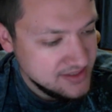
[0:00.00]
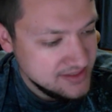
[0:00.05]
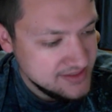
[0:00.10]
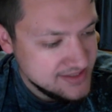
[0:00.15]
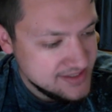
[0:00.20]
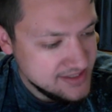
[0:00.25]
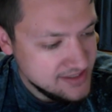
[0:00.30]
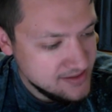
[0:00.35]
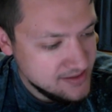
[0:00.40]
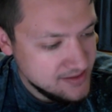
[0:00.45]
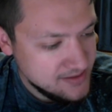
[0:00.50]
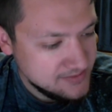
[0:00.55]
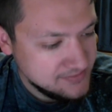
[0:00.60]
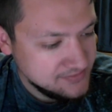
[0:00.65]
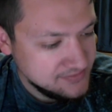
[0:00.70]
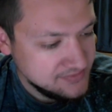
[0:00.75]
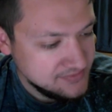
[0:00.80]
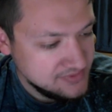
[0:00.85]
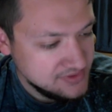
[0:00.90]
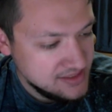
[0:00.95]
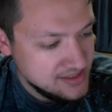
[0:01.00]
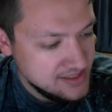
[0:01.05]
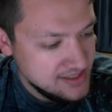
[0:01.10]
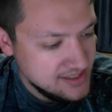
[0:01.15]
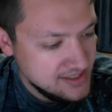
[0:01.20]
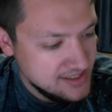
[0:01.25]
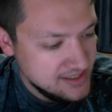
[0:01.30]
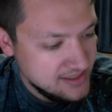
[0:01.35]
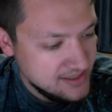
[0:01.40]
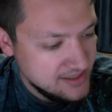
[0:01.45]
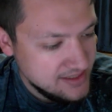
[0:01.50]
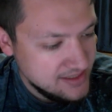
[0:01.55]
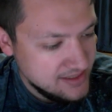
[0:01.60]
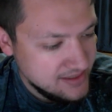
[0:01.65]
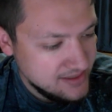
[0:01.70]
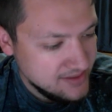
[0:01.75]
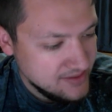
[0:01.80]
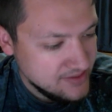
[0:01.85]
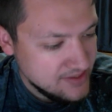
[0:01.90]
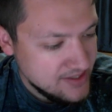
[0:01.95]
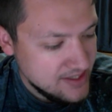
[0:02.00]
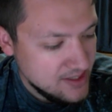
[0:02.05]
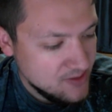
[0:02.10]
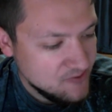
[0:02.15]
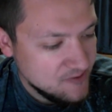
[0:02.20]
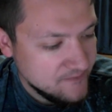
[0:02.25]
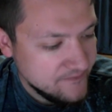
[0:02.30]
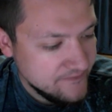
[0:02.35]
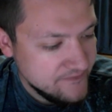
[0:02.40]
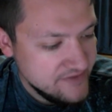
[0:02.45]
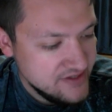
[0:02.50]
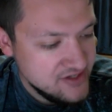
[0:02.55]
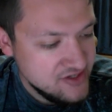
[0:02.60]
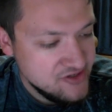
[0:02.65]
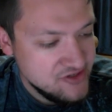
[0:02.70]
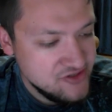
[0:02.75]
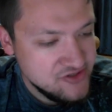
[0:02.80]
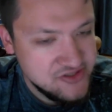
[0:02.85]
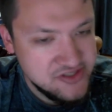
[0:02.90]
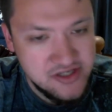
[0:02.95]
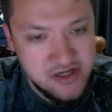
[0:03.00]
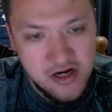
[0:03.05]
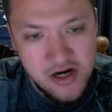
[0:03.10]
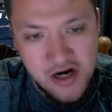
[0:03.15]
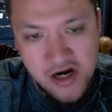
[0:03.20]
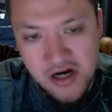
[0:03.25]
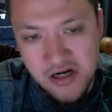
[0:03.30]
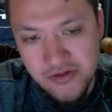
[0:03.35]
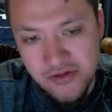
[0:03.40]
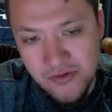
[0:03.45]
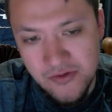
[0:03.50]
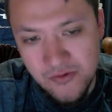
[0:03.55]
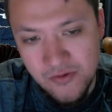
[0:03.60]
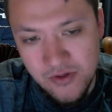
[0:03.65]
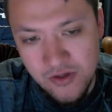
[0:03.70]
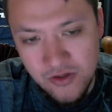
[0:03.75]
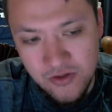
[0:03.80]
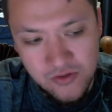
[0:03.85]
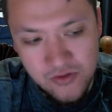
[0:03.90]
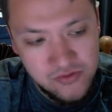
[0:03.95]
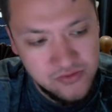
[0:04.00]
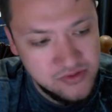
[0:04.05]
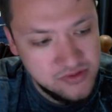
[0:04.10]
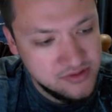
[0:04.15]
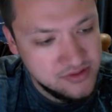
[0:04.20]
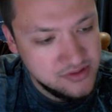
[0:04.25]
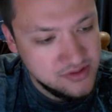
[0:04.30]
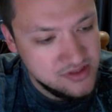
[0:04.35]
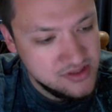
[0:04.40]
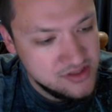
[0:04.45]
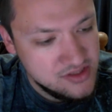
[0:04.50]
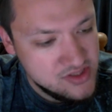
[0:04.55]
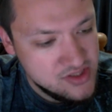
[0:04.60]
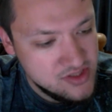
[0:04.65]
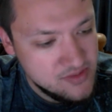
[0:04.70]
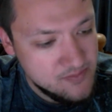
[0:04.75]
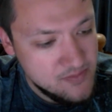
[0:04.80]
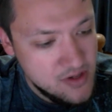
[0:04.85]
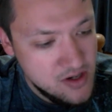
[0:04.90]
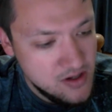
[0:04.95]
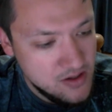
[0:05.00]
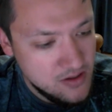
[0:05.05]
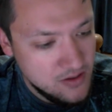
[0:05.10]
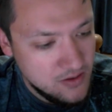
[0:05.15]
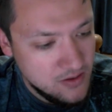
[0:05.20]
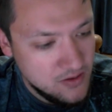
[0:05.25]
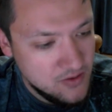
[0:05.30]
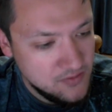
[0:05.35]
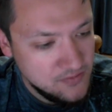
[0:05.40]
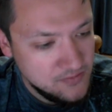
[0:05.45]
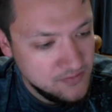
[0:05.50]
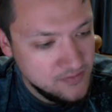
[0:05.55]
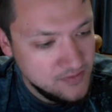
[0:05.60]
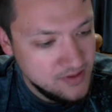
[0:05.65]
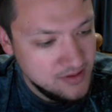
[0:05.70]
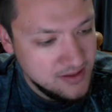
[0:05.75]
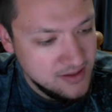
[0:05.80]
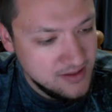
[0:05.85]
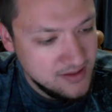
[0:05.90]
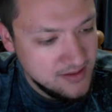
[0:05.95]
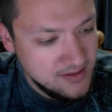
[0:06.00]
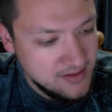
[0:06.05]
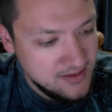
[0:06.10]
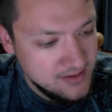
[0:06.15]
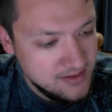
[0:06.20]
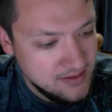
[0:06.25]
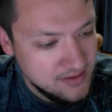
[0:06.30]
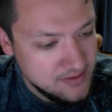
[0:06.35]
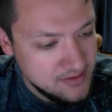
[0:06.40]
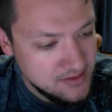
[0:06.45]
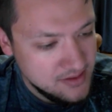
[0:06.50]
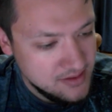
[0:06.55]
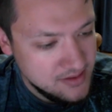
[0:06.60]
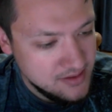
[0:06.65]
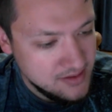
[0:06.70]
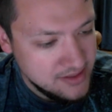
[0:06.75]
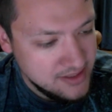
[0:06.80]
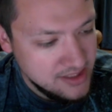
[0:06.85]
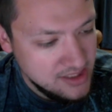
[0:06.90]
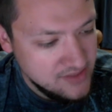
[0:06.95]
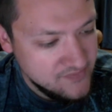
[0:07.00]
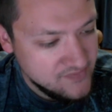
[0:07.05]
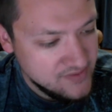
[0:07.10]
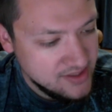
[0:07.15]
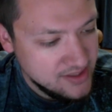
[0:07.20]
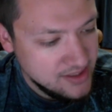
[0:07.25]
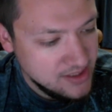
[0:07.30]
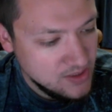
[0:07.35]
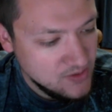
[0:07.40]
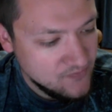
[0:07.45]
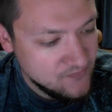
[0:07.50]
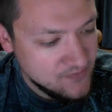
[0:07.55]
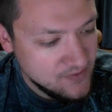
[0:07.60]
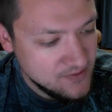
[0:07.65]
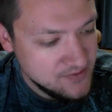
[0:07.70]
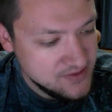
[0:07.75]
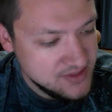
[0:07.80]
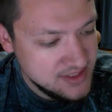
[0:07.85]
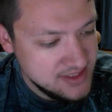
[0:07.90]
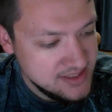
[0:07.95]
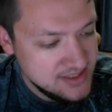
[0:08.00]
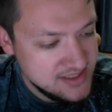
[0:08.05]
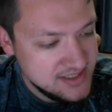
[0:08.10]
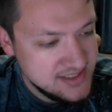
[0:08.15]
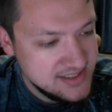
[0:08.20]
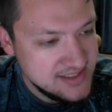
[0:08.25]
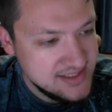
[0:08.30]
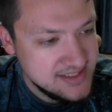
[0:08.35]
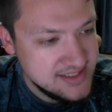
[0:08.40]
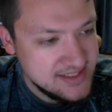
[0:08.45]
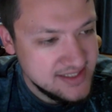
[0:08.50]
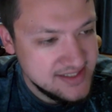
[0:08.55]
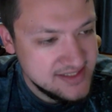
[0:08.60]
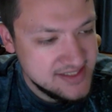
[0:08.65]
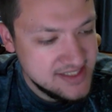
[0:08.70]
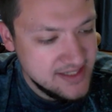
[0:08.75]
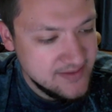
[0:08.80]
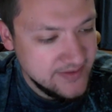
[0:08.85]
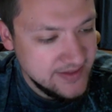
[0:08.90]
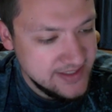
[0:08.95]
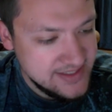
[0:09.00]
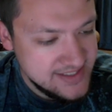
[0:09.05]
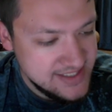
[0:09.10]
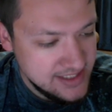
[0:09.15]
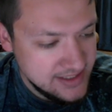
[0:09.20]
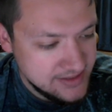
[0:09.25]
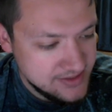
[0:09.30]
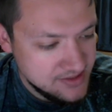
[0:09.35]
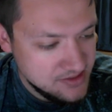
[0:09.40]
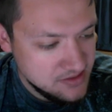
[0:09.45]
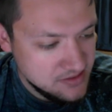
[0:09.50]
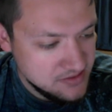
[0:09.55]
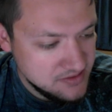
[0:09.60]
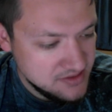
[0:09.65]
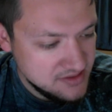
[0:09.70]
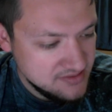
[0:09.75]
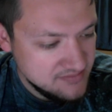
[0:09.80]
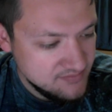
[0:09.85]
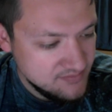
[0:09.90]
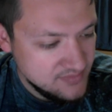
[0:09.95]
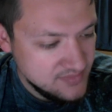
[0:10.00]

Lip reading: So they will finish on the road tomorrow evening versus the 76ers.